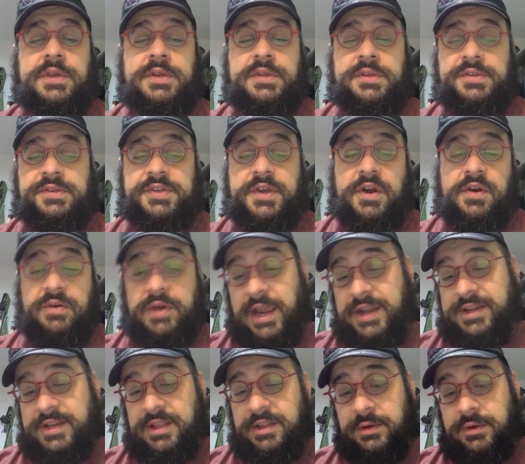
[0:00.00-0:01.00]
So I
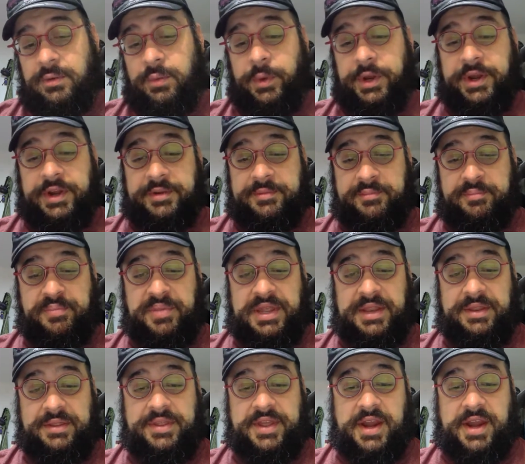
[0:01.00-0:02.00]
did a little weird
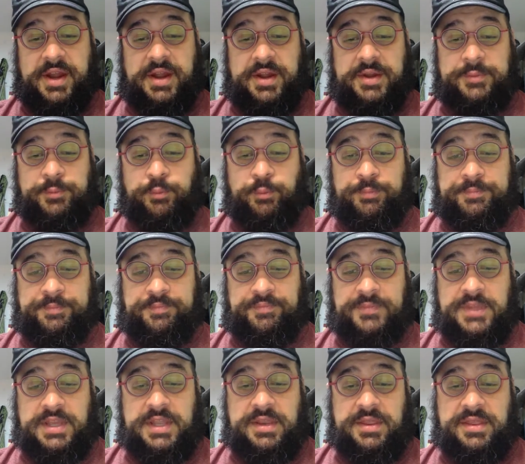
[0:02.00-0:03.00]
bit there
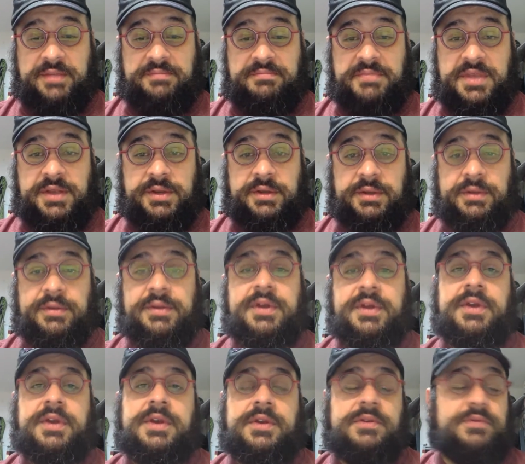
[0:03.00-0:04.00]
in the middle
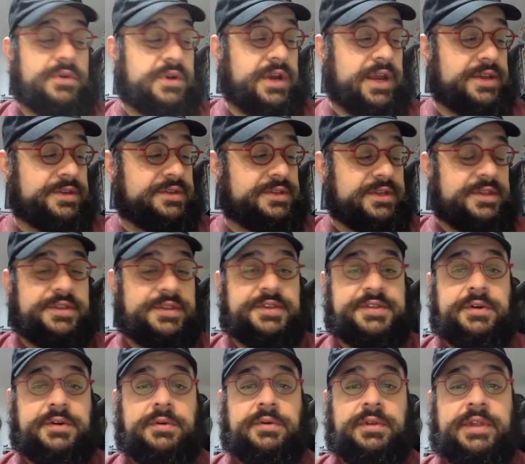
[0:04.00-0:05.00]
where I did this
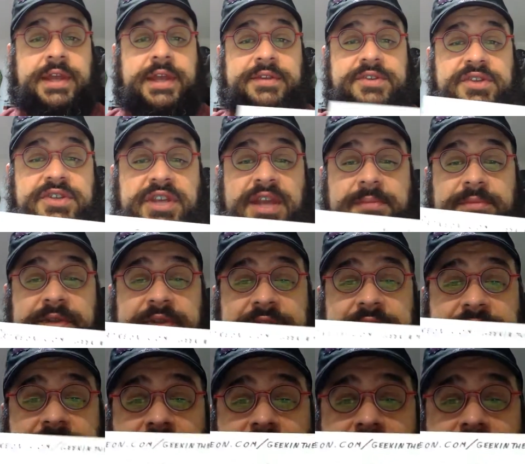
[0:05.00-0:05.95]
whole shameless